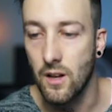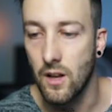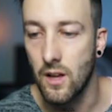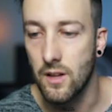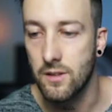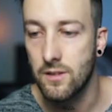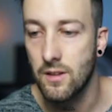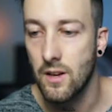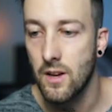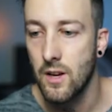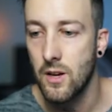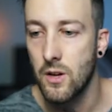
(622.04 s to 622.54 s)
a
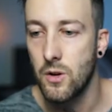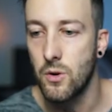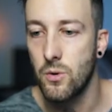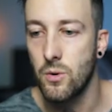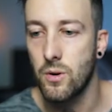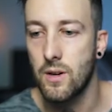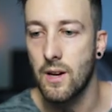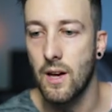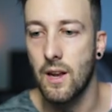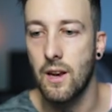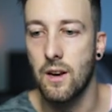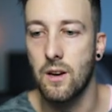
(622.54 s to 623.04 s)
lot,
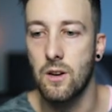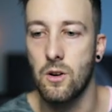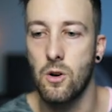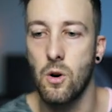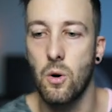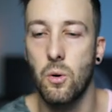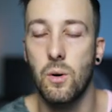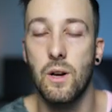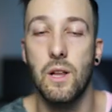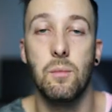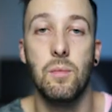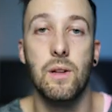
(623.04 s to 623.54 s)
you can
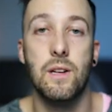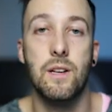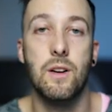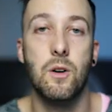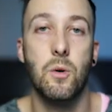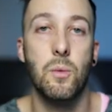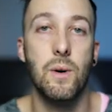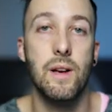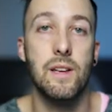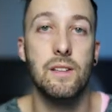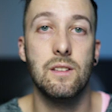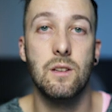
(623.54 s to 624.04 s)
go a little bit
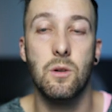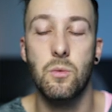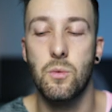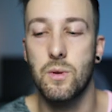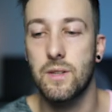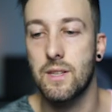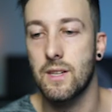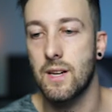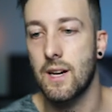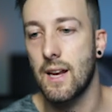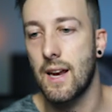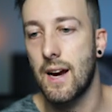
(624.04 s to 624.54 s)
crazy
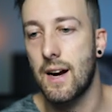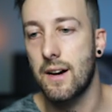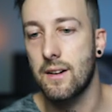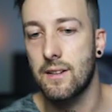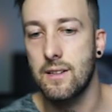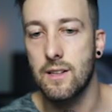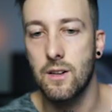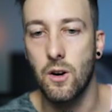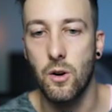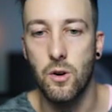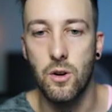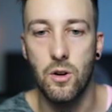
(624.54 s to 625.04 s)
with the
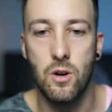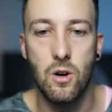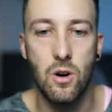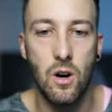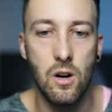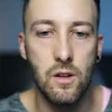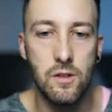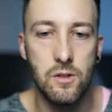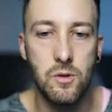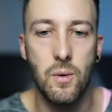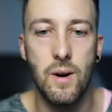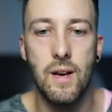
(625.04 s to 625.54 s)
clarity or the
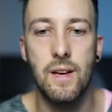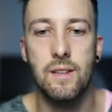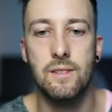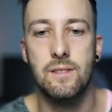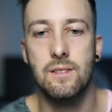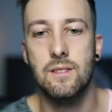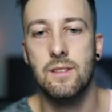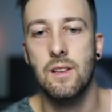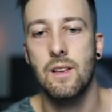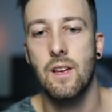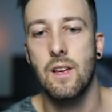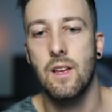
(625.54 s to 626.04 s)

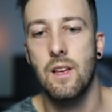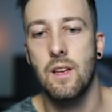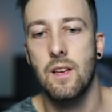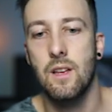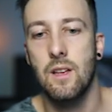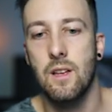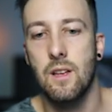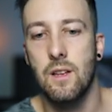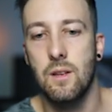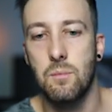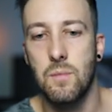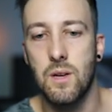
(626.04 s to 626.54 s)
contrast,
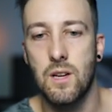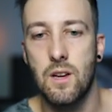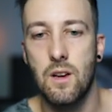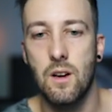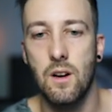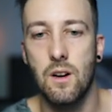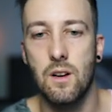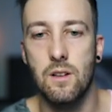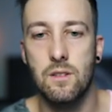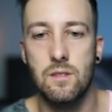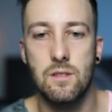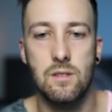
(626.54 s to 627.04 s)

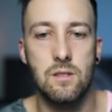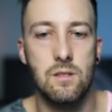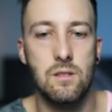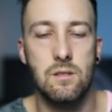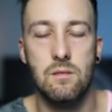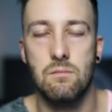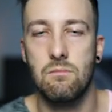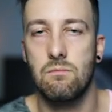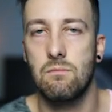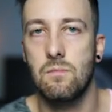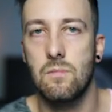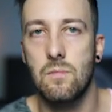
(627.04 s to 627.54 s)

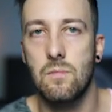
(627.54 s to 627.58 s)
because